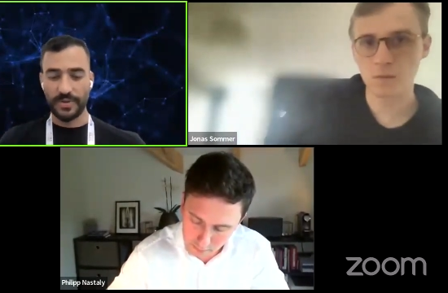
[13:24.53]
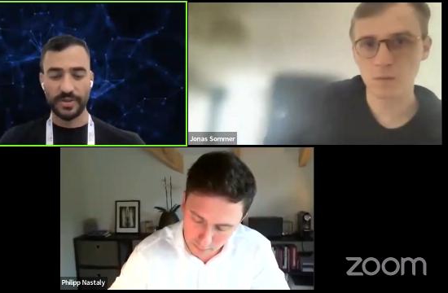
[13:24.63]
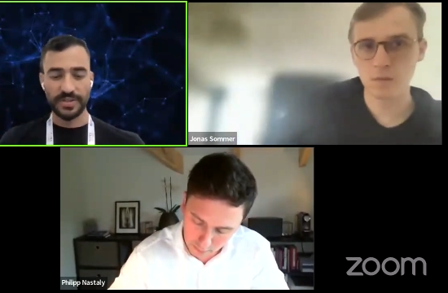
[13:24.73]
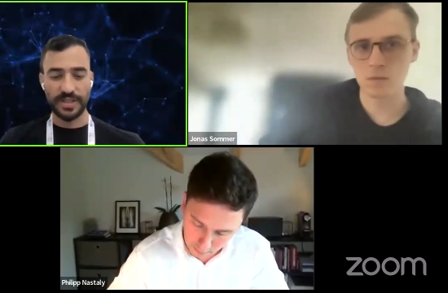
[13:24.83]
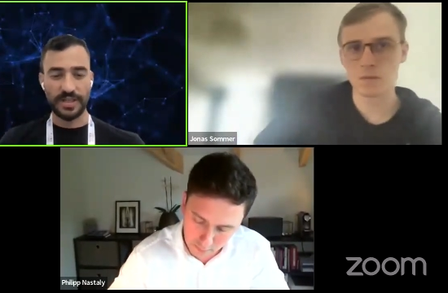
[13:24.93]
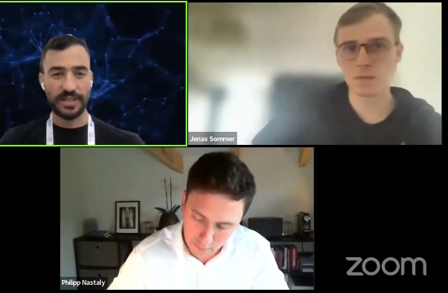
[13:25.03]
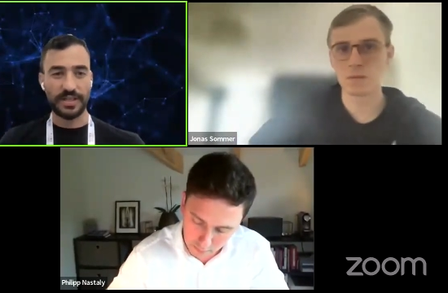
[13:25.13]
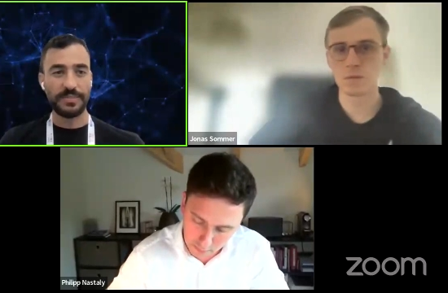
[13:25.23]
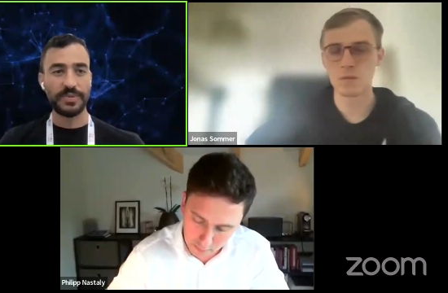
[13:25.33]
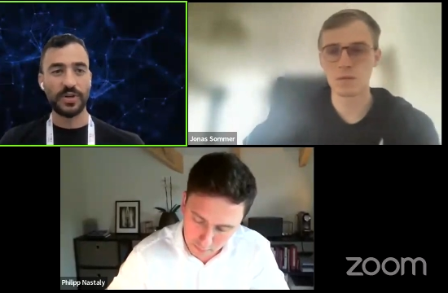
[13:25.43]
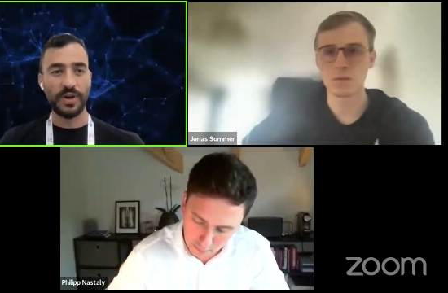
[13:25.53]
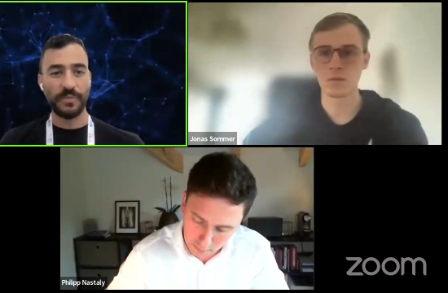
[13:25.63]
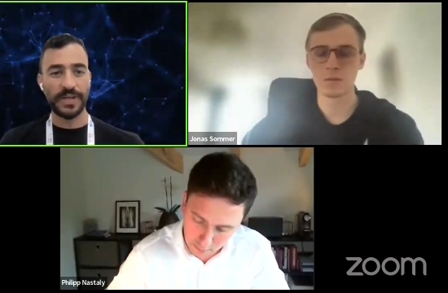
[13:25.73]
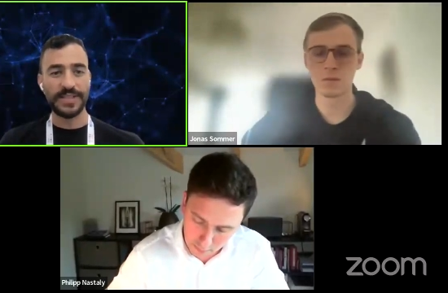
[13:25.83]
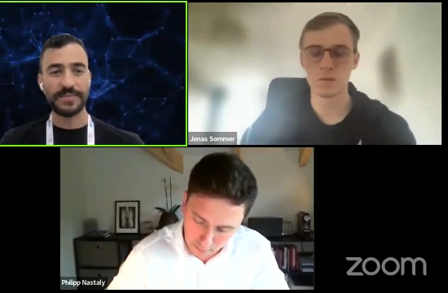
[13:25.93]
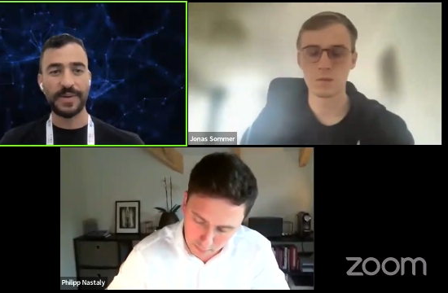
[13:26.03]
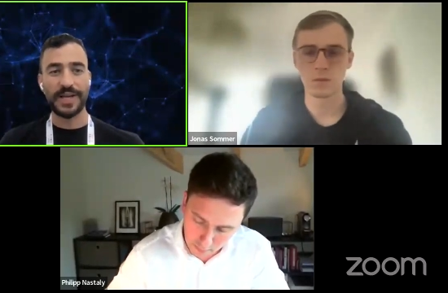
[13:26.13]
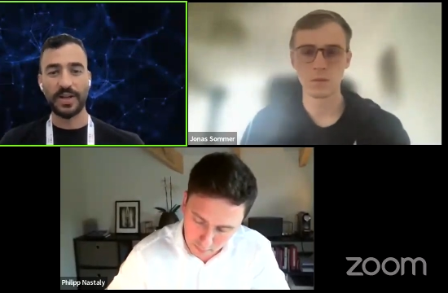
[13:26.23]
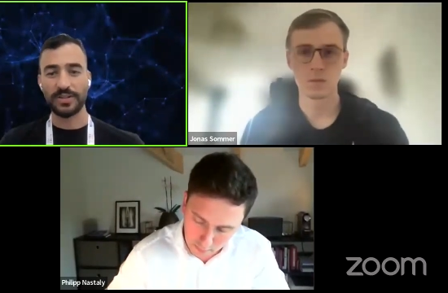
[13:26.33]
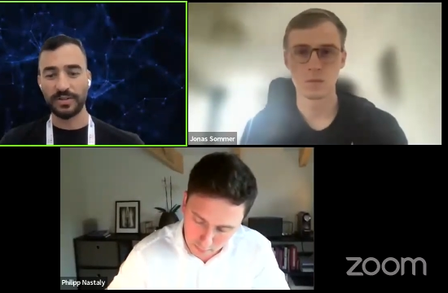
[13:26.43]
Speaker 1: because uh, crypto companies pay
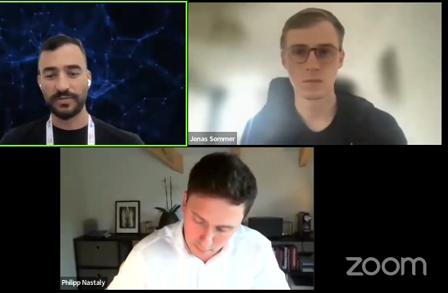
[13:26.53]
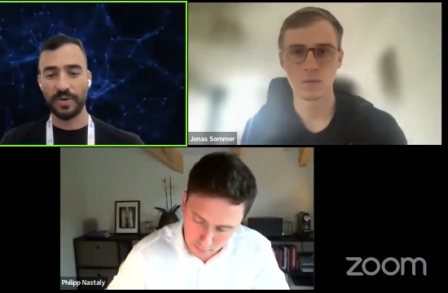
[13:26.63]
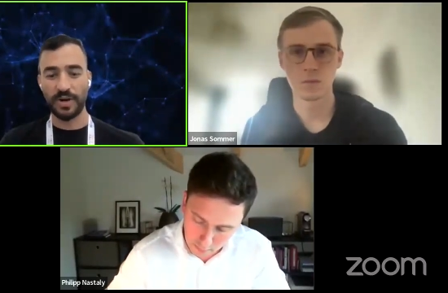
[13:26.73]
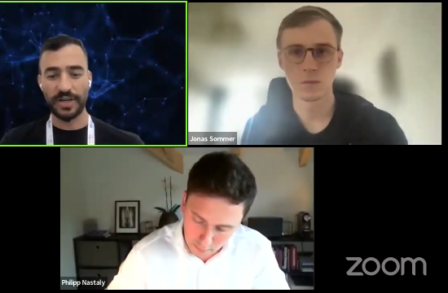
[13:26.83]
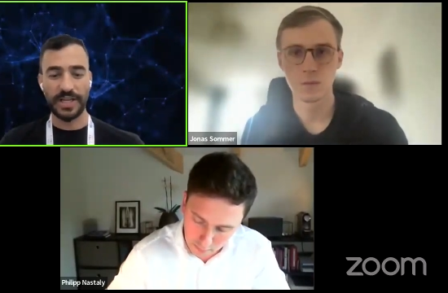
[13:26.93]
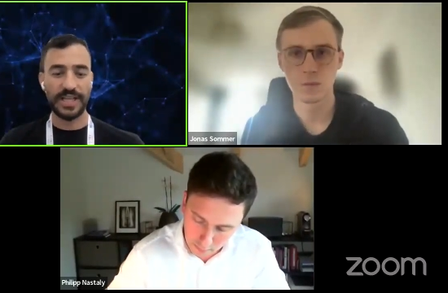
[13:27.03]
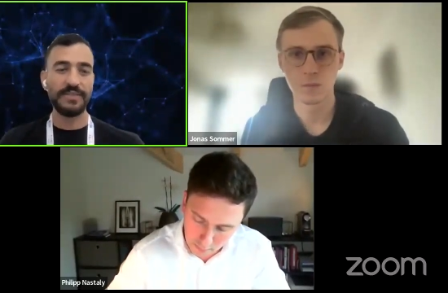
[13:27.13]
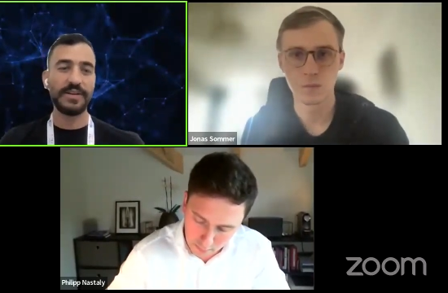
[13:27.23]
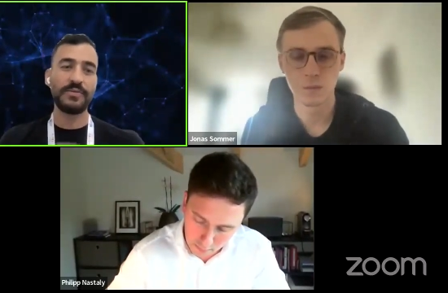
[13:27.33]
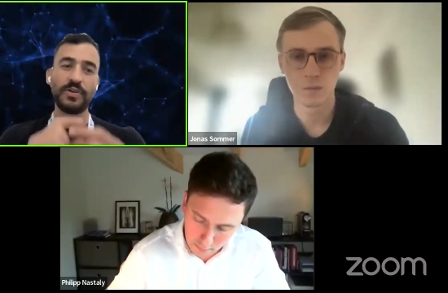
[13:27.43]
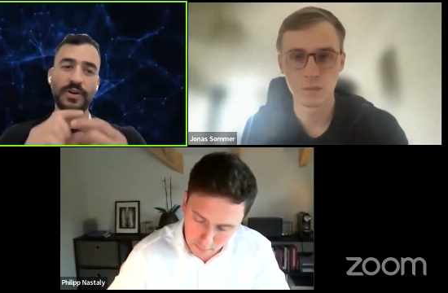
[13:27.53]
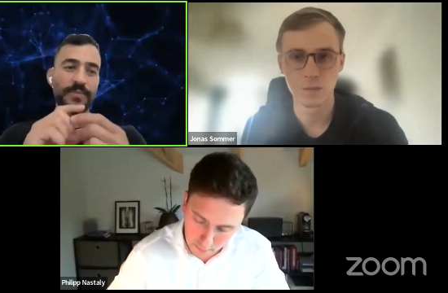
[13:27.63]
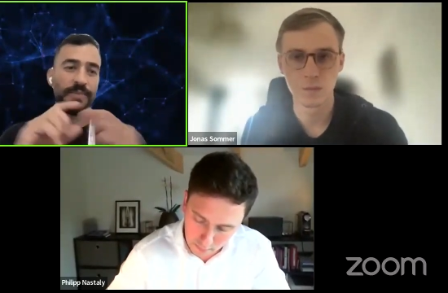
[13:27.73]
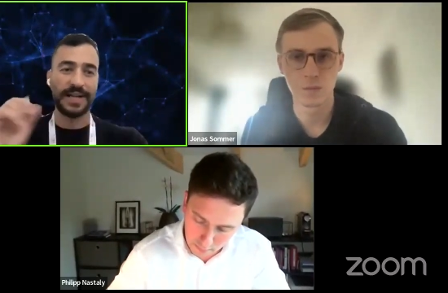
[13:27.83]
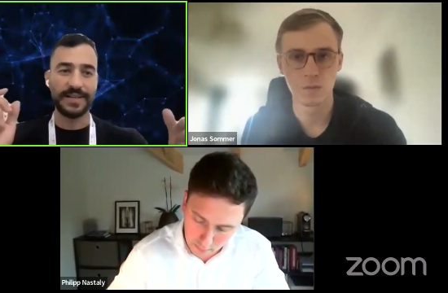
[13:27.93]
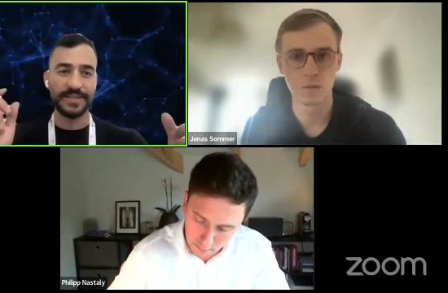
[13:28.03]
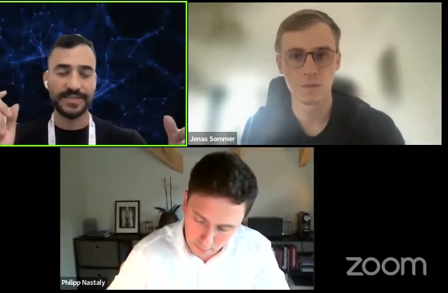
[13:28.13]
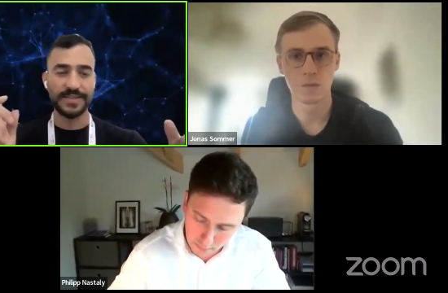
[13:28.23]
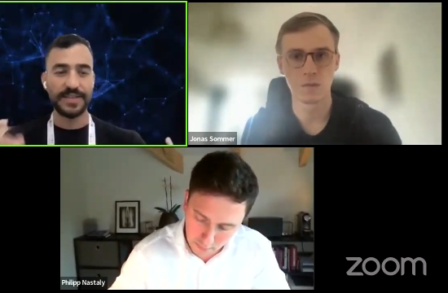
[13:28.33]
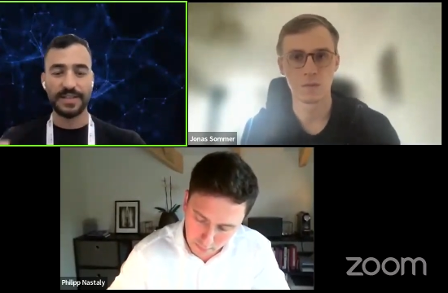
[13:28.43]
a lot of money. Even for
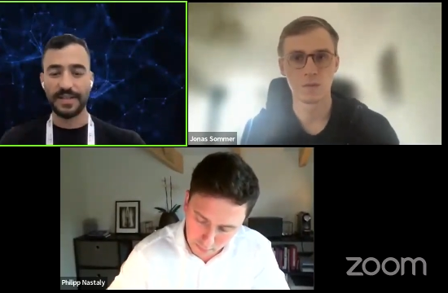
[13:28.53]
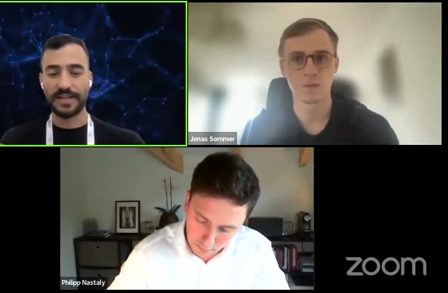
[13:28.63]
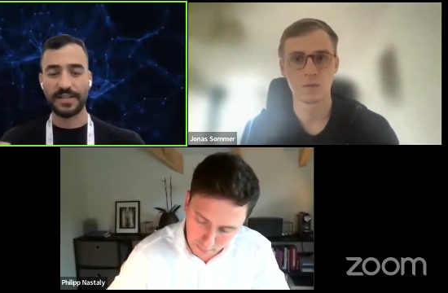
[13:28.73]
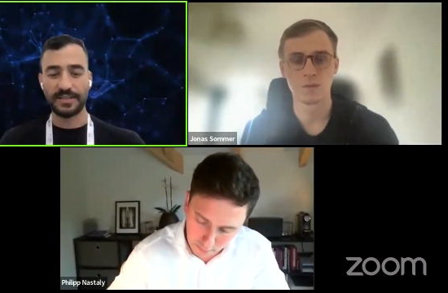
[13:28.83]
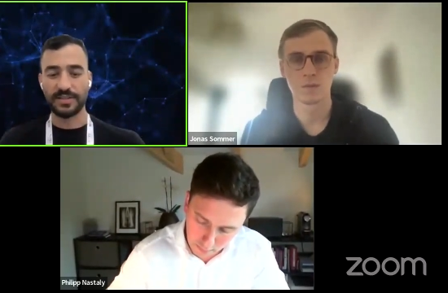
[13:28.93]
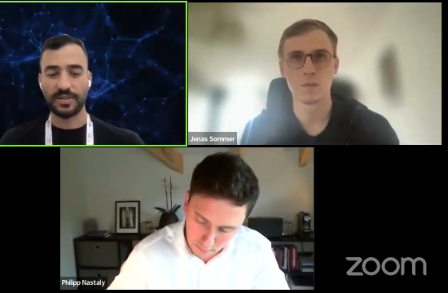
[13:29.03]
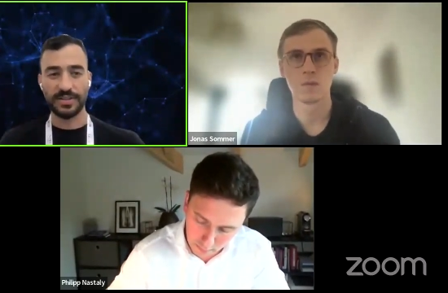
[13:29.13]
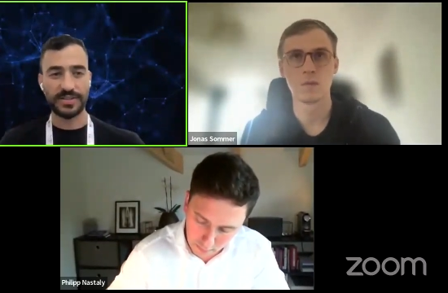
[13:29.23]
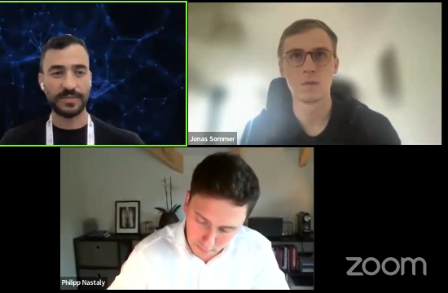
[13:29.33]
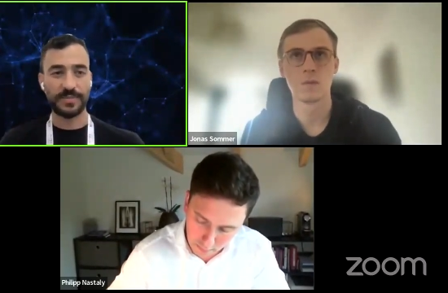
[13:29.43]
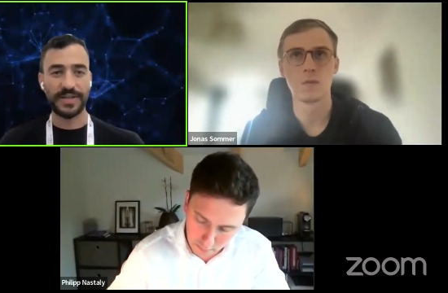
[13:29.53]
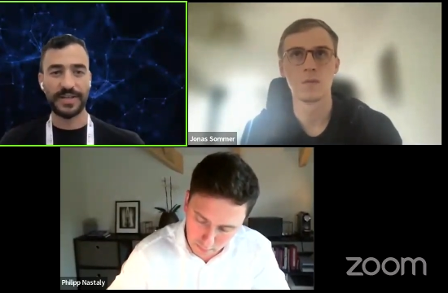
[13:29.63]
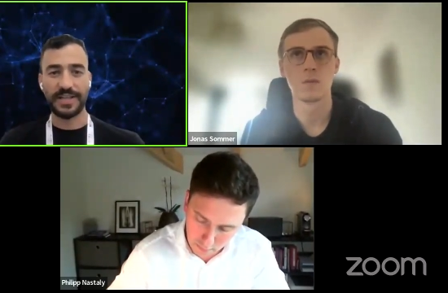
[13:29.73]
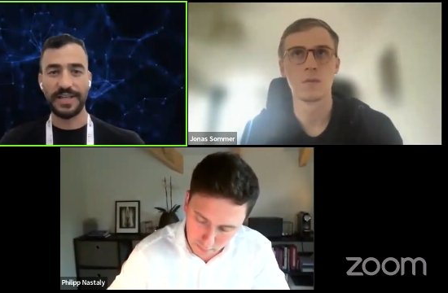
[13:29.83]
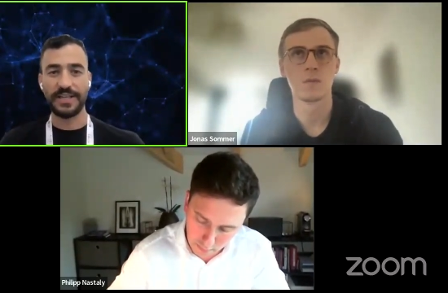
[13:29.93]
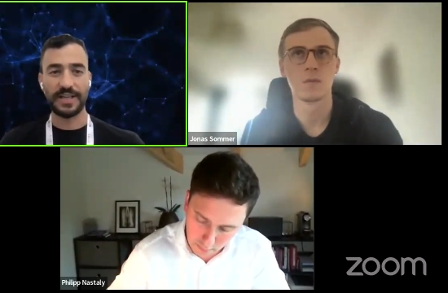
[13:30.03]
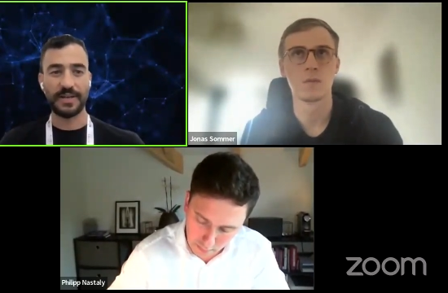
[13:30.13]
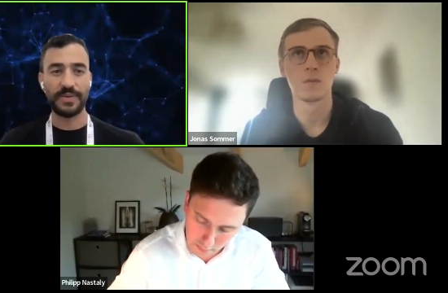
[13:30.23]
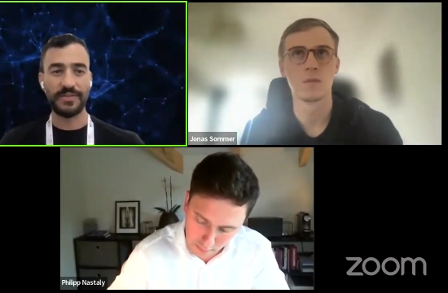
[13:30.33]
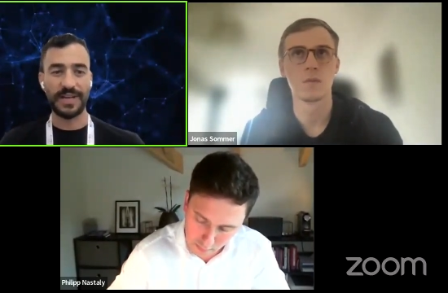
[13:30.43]
banners, uh, the cost per click
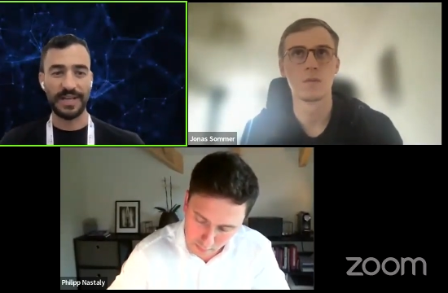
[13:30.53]
can be